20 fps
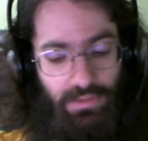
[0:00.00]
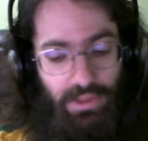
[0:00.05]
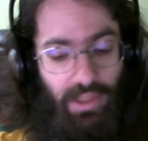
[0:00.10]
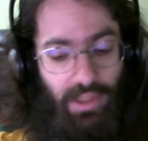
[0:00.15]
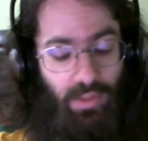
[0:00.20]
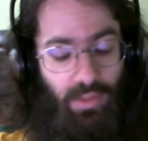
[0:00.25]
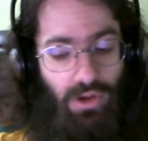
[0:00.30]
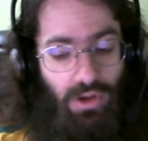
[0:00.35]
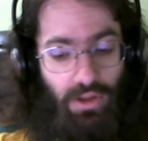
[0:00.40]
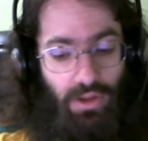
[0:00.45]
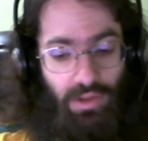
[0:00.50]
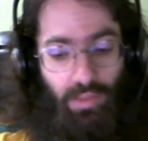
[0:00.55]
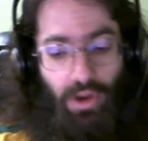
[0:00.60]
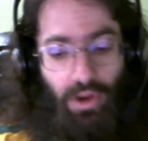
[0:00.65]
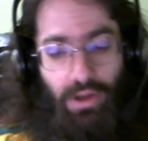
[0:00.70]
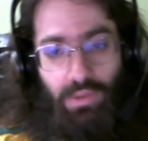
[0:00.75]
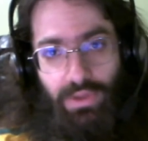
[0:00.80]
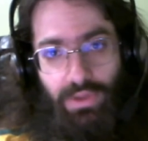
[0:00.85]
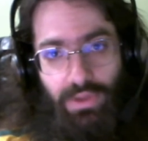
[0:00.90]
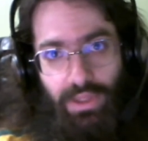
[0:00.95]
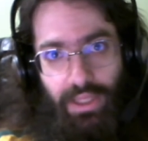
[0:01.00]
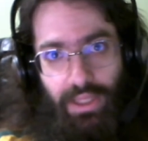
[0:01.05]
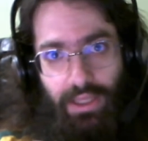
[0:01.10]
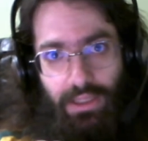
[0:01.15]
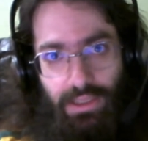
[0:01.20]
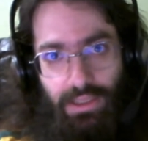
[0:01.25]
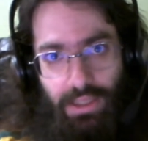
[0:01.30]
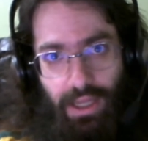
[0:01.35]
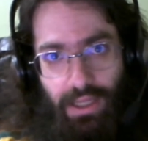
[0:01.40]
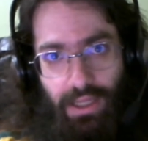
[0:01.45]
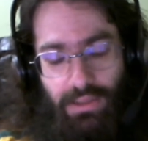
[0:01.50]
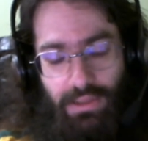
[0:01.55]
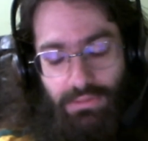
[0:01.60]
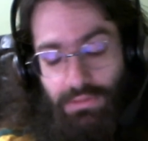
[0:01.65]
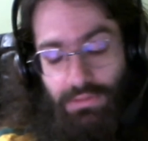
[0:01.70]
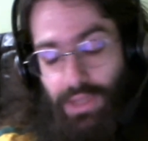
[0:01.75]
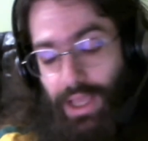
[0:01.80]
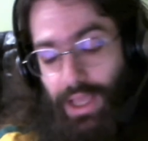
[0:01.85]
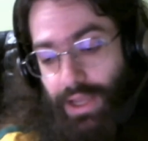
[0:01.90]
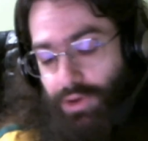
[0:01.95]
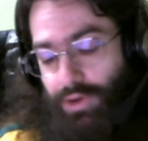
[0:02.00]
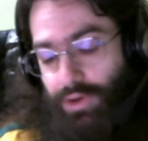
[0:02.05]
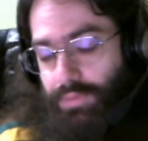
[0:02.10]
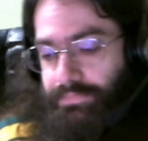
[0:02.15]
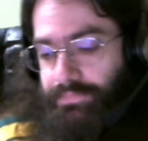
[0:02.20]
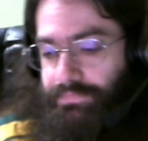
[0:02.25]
keyboard on the bottom with like tiny... I don't know.